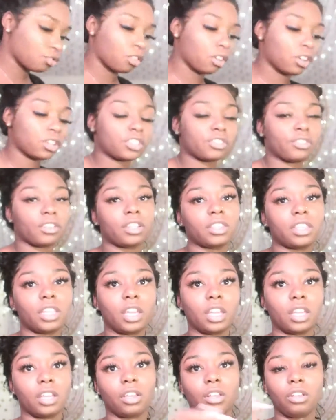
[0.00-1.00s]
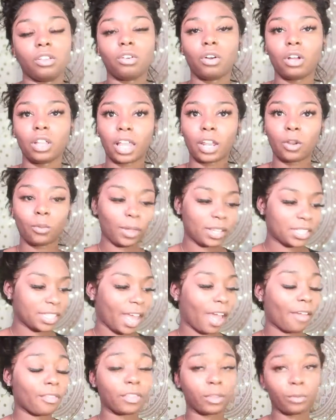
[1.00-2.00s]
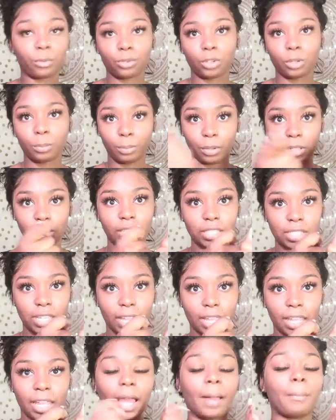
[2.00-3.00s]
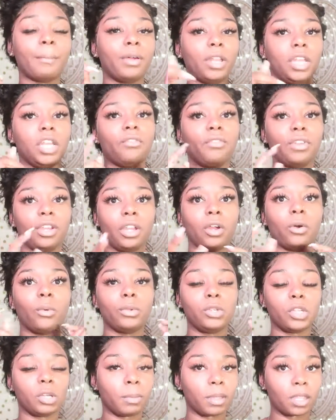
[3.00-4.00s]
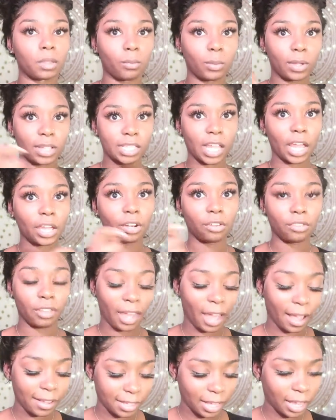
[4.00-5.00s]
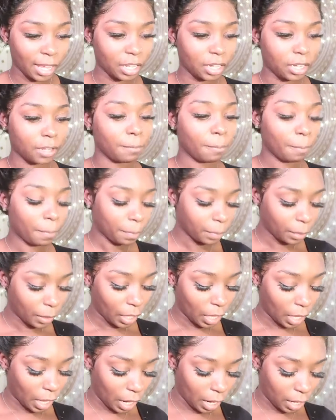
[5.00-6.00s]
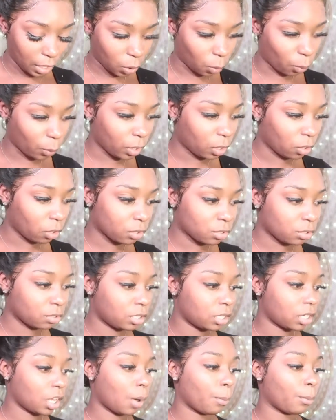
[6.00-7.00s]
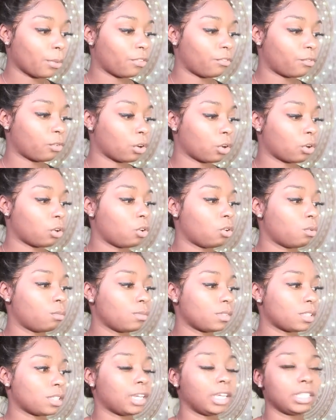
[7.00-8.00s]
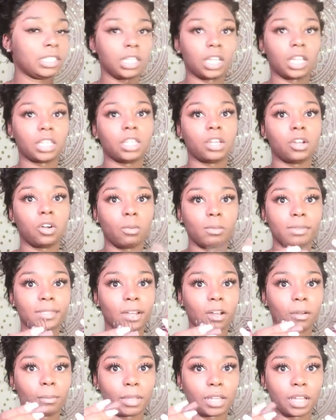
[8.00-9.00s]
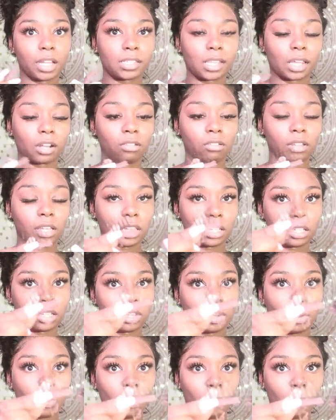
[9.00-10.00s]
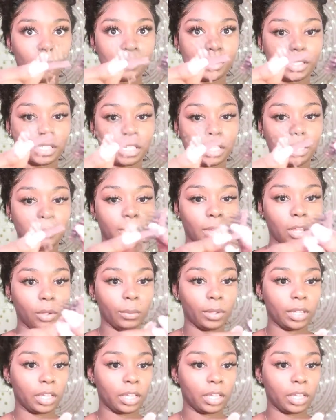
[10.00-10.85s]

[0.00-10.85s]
drawstring thing. You know, a lot of wigs, they have them when you can pull it tight. I put in the video when you can make the wig tighter. It has that in it. And the wig also did come with 4 combs. And I did cut the combs out because I don't like combs in my